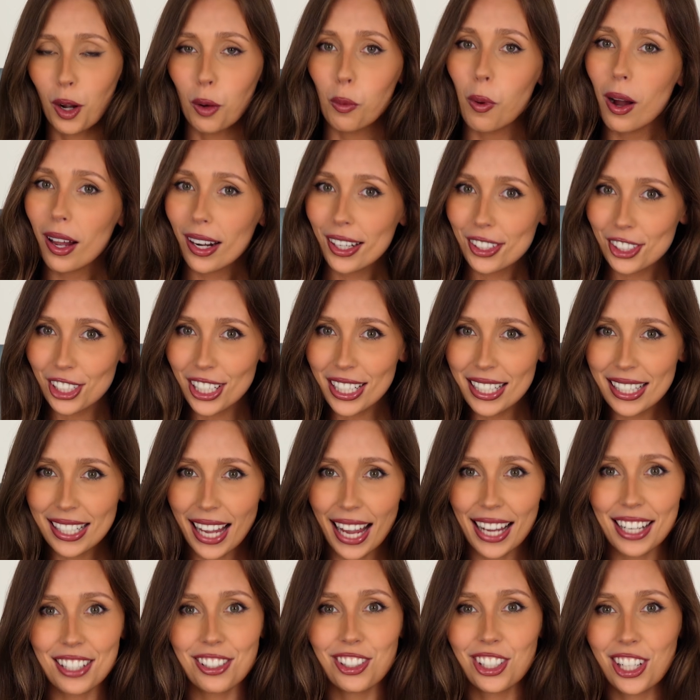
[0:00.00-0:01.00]
While our
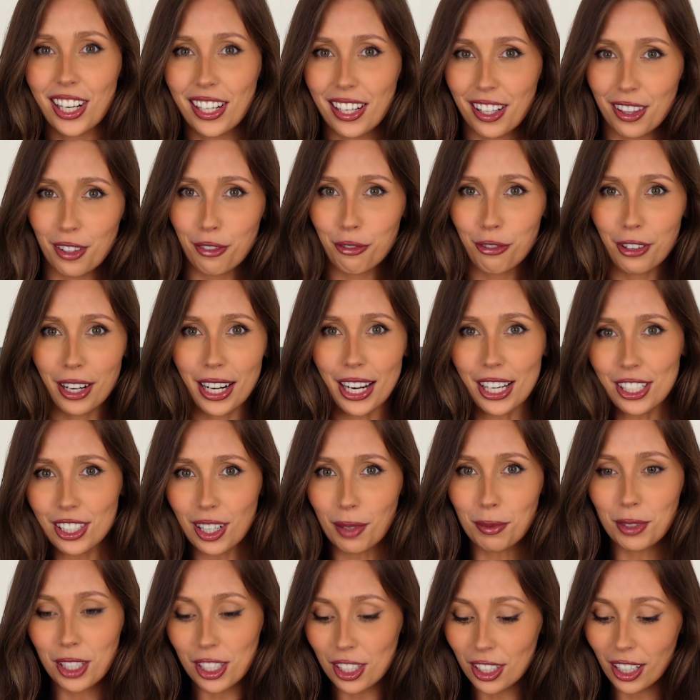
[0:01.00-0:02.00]
cheesecake is chilling in the fridge,
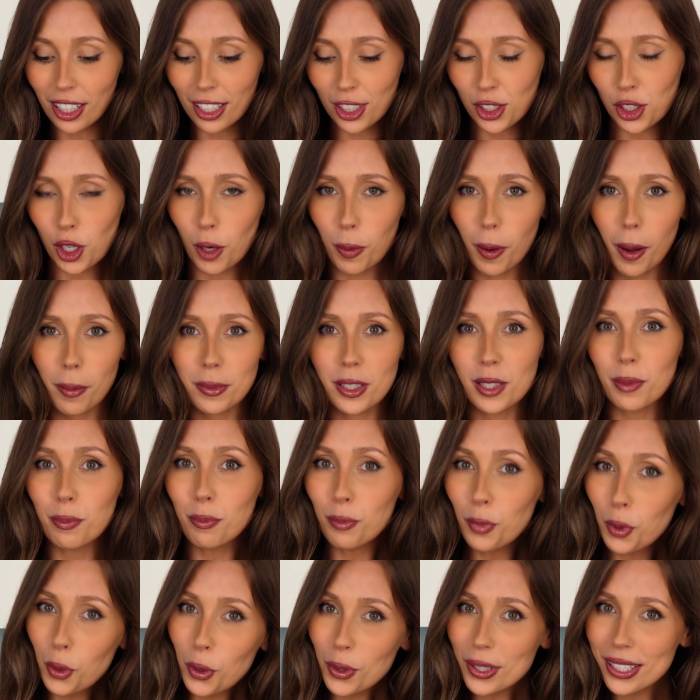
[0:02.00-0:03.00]
I'm just gonna chop up some
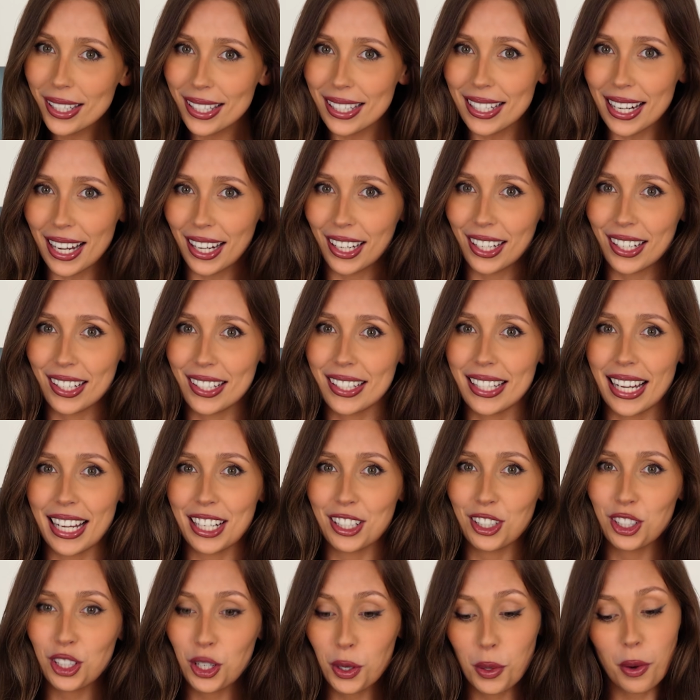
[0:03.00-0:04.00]
more Snickers
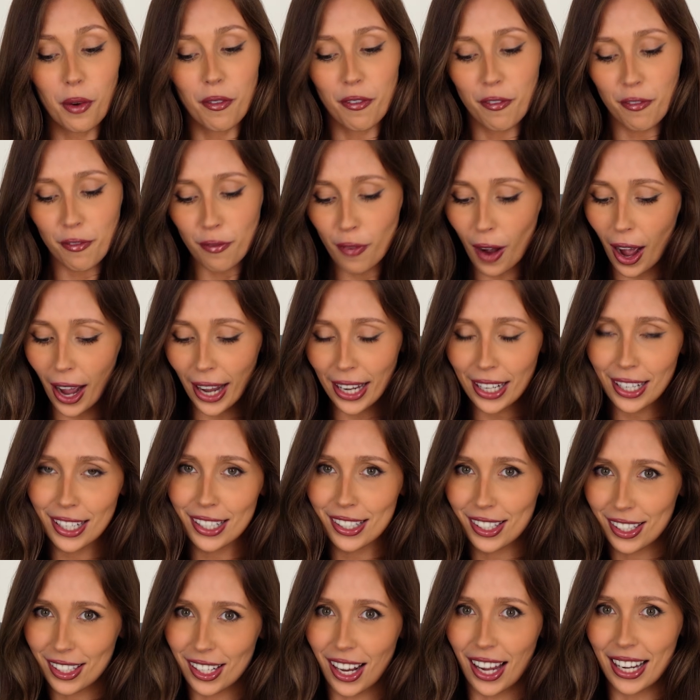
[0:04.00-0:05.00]
into fine
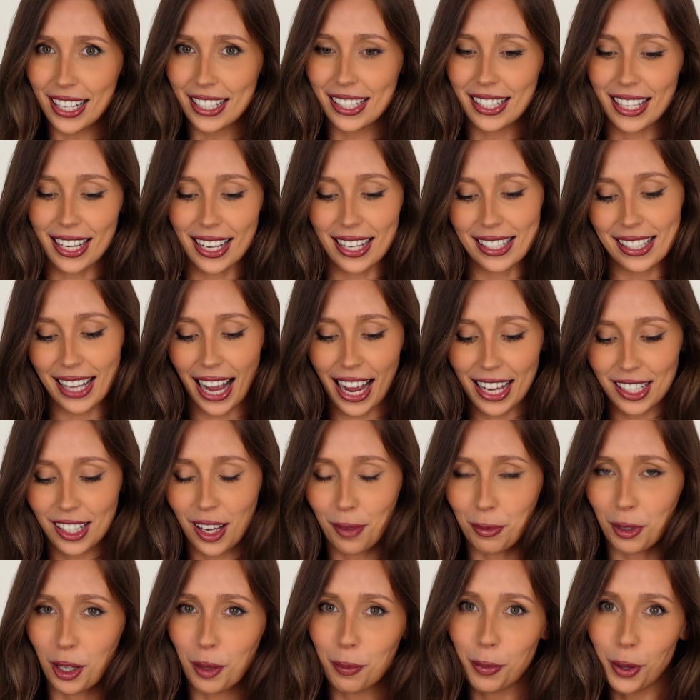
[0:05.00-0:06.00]
slices as
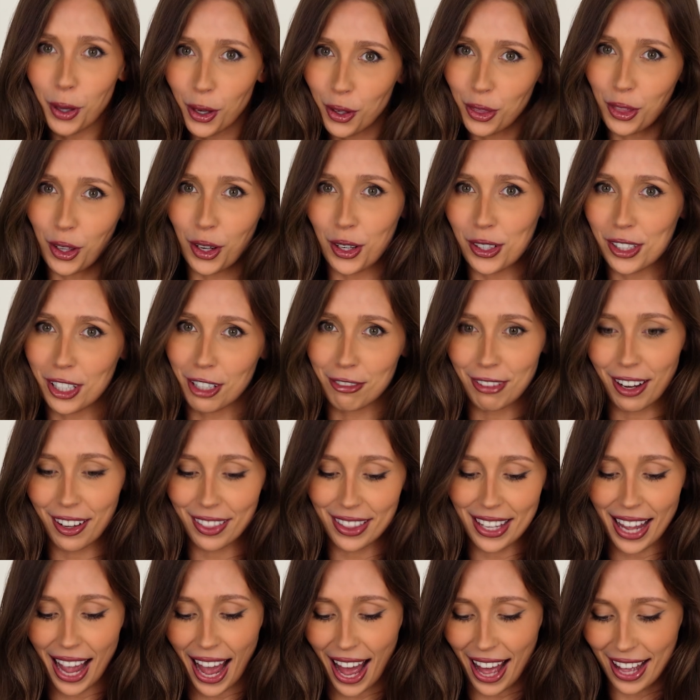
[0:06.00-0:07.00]
I'm gonna put those
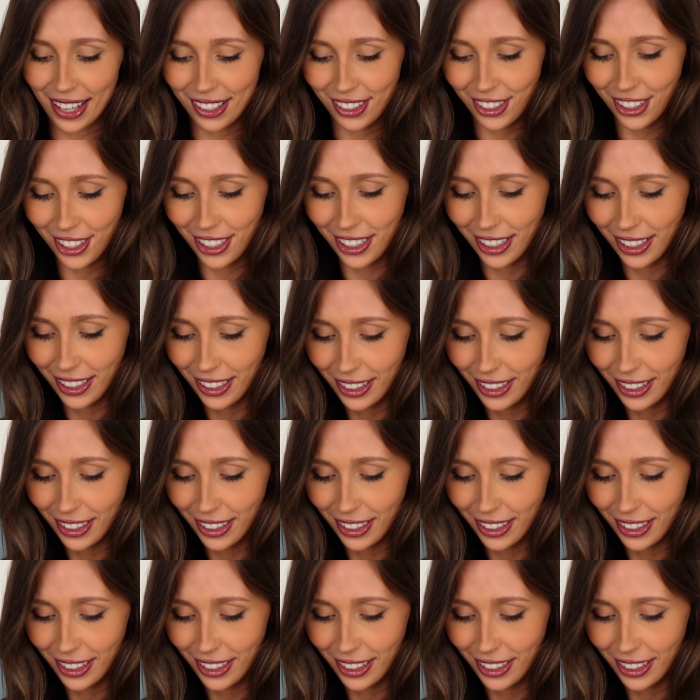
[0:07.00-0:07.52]
around the edge.